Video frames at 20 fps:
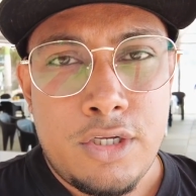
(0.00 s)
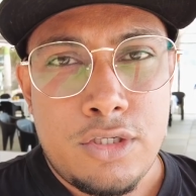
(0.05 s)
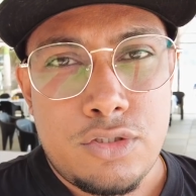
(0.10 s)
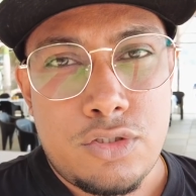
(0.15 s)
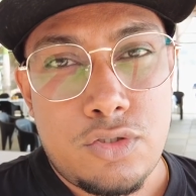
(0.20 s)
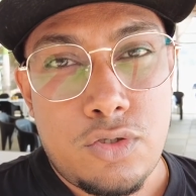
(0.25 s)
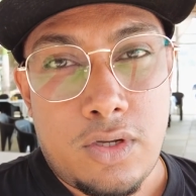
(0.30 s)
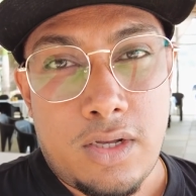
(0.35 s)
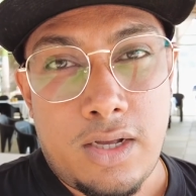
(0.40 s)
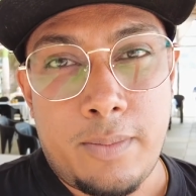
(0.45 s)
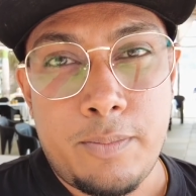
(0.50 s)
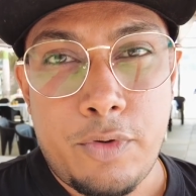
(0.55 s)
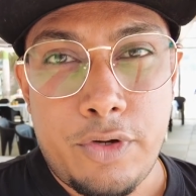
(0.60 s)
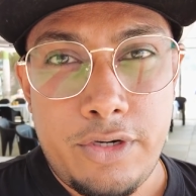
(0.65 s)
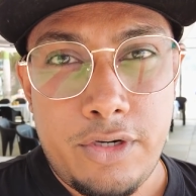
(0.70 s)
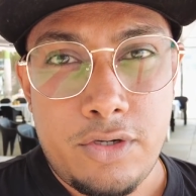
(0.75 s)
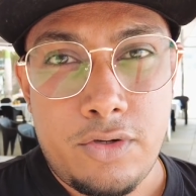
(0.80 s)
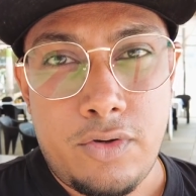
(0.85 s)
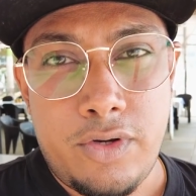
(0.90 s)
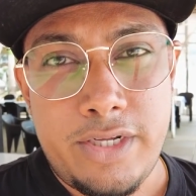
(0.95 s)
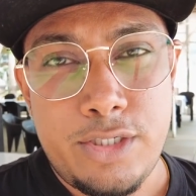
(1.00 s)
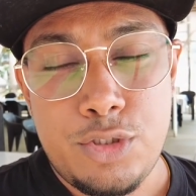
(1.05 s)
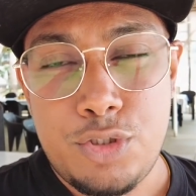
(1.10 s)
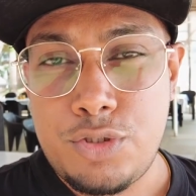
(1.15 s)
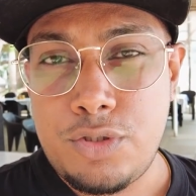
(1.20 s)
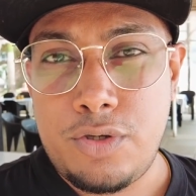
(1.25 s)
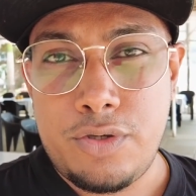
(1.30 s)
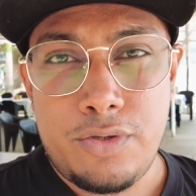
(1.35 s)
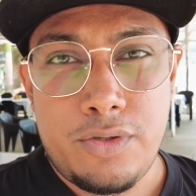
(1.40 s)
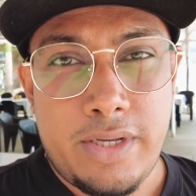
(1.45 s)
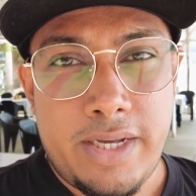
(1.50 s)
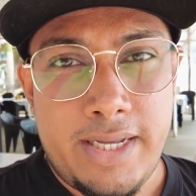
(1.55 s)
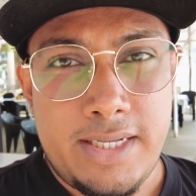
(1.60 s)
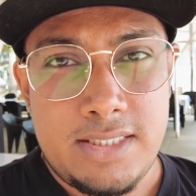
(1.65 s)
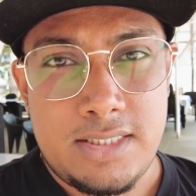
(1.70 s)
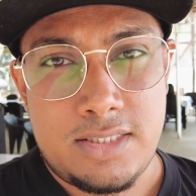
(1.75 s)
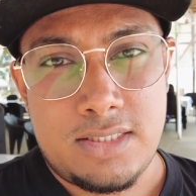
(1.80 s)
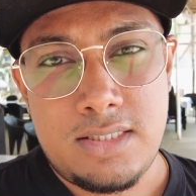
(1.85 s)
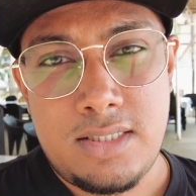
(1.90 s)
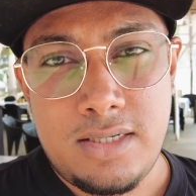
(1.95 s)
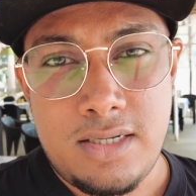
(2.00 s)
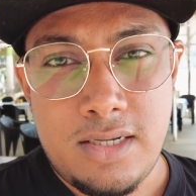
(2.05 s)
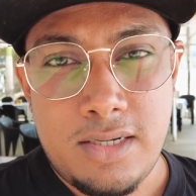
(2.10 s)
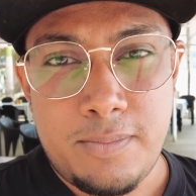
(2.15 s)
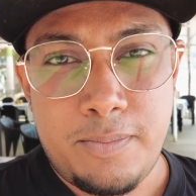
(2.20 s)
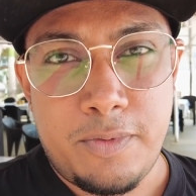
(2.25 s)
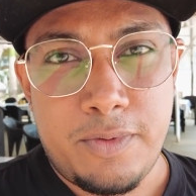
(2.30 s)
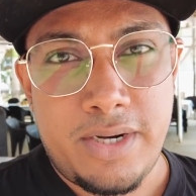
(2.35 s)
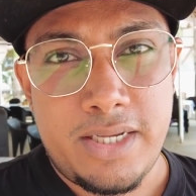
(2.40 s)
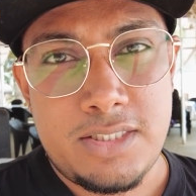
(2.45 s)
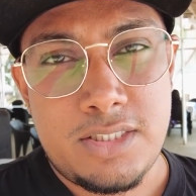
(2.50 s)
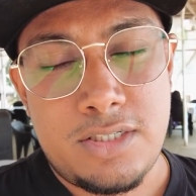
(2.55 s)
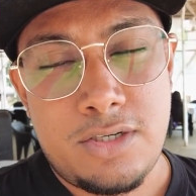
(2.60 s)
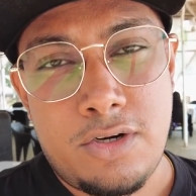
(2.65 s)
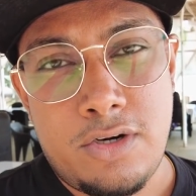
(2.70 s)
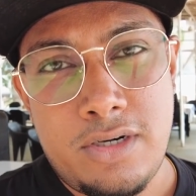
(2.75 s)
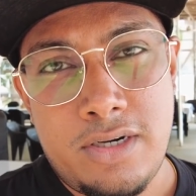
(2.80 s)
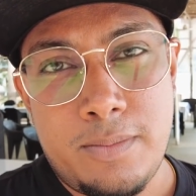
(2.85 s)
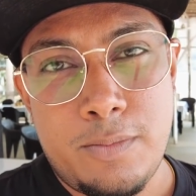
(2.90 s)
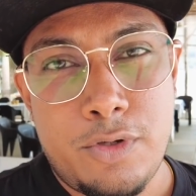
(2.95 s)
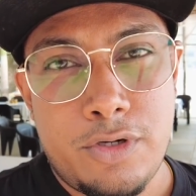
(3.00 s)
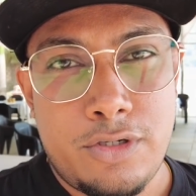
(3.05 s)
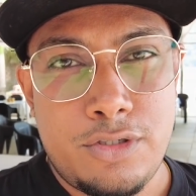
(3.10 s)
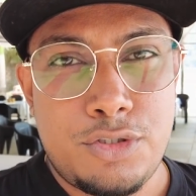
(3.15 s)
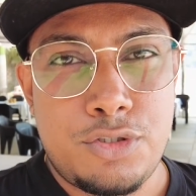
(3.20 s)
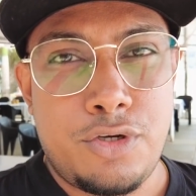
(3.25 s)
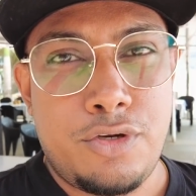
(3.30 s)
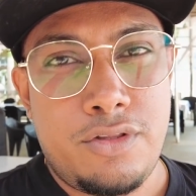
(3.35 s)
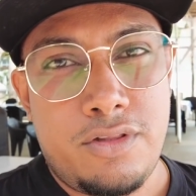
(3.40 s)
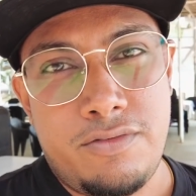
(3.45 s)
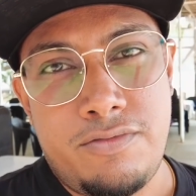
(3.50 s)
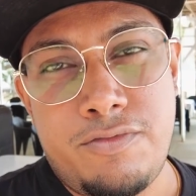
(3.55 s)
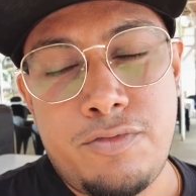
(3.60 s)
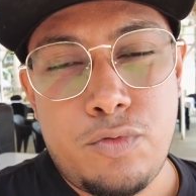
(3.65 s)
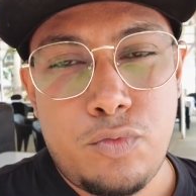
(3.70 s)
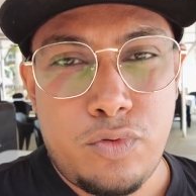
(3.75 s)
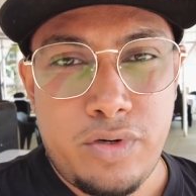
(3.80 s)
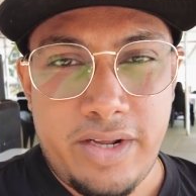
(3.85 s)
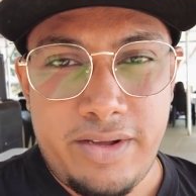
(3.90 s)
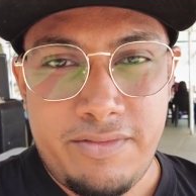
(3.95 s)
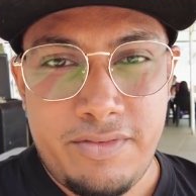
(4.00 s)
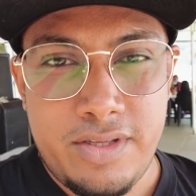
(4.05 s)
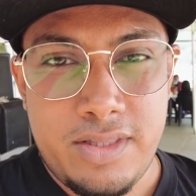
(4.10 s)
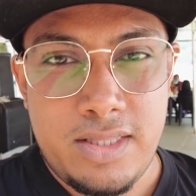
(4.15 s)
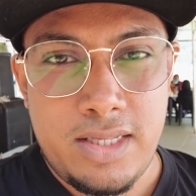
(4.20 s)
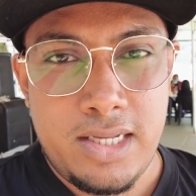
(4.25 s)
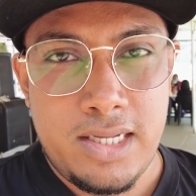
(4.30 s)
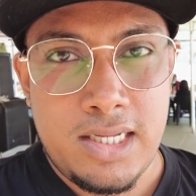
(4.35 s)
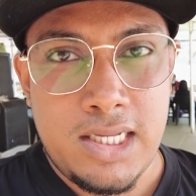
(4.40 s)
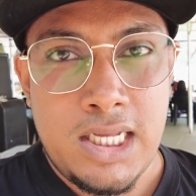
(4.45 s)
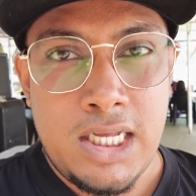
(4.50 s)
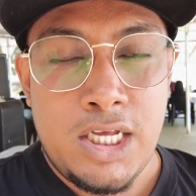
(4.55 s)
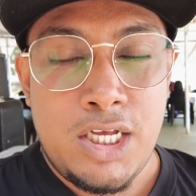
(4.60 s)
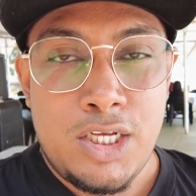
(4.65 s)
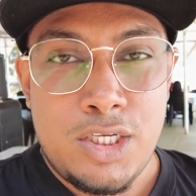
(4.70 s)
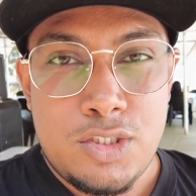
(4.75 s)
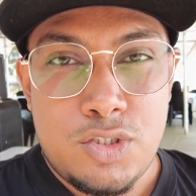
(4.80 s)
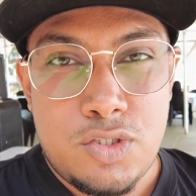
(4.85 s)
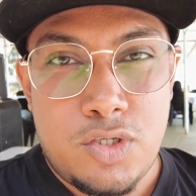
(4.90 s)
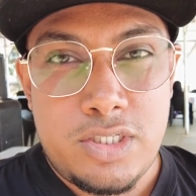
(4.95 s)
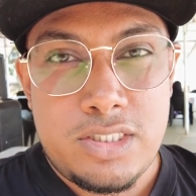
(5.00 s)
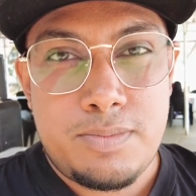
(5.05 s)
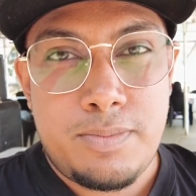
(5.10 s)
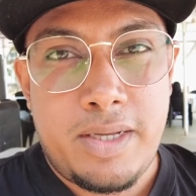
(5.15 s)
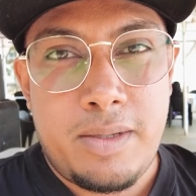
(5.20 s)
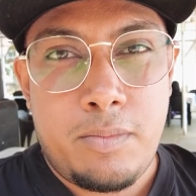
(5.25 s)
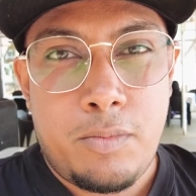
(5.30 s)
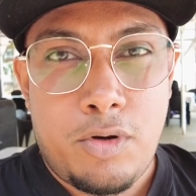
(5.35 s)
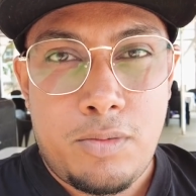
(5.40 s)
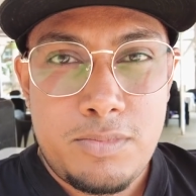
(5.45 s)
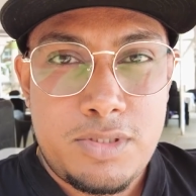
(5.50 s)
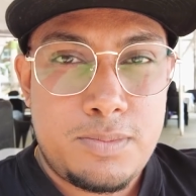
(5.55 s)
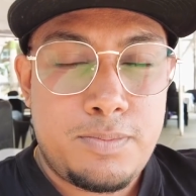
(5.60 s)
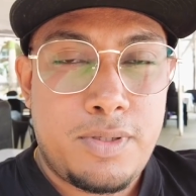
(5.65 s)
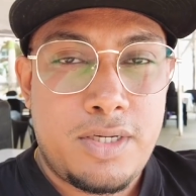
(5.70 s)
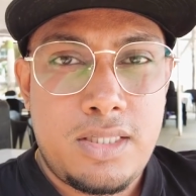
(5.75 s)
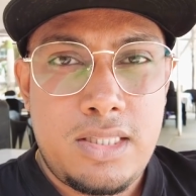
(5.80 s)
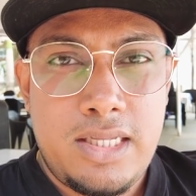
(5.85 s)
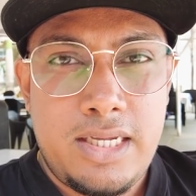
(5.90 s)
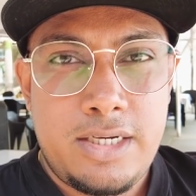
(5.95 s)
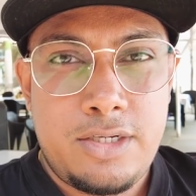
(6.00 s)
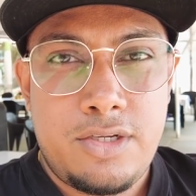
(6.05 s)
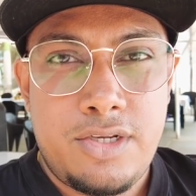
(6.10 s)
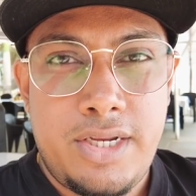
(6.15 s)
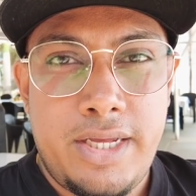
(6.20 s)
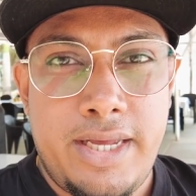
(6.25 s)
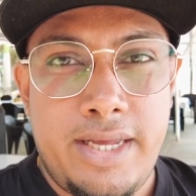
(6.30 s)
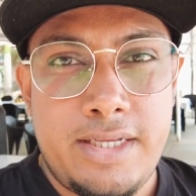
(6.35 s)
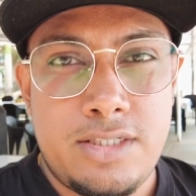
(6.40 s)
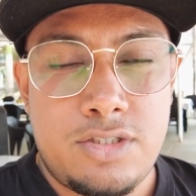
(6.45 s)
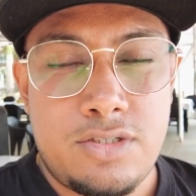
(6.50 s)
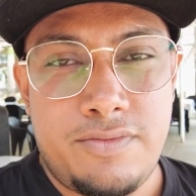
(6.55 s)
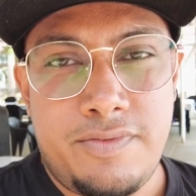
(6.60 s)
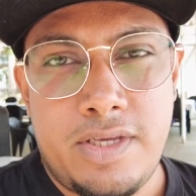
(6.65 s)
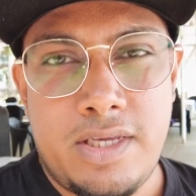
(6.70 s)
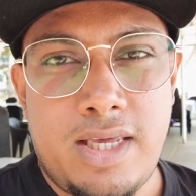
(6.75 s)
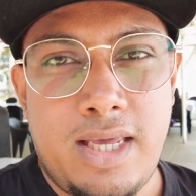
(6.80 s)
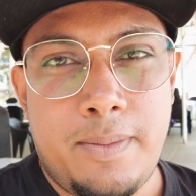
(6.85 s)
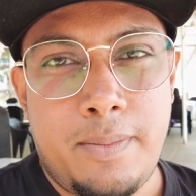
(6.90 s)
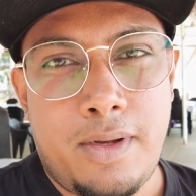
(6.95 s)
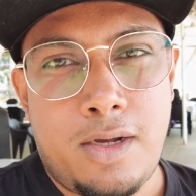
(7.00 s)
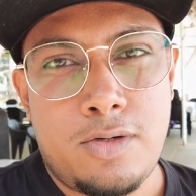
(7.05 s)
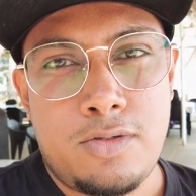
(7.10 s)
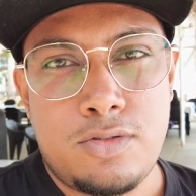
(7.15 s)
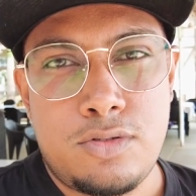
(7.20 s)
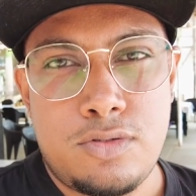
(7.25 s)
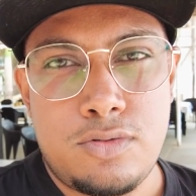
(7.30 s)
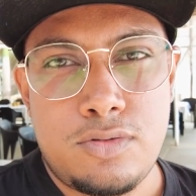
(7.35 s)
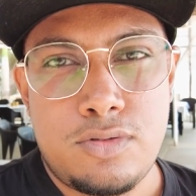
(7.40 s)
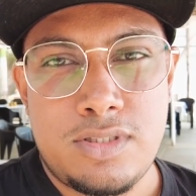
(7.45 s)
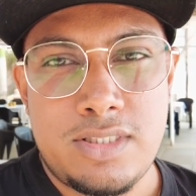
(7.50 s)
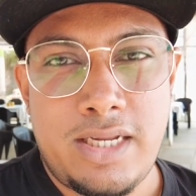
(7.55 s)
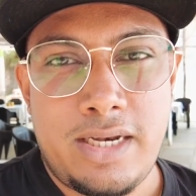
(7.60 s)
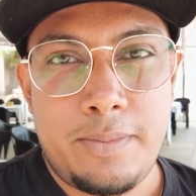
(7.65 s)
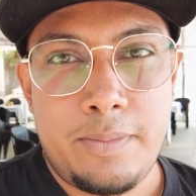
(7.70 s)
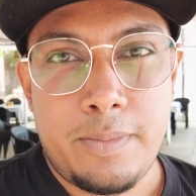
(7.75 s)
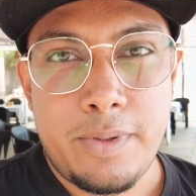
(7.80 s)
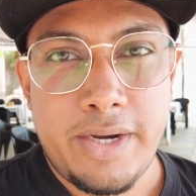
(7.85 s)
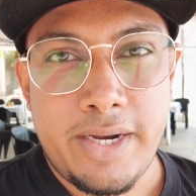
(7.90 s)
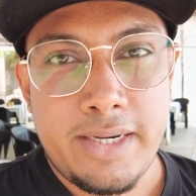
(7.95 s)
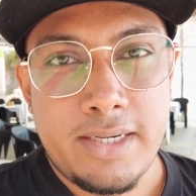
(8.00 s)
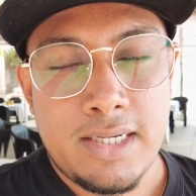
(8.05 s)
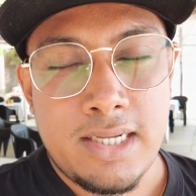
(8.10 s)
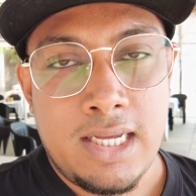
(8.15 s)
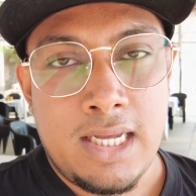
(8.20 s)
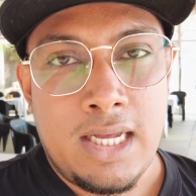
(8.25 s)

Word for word: so i'm going to go and show you guys the restaurant i'm going to show you the food everything so it's my mom's birthday today so we came out to celebrate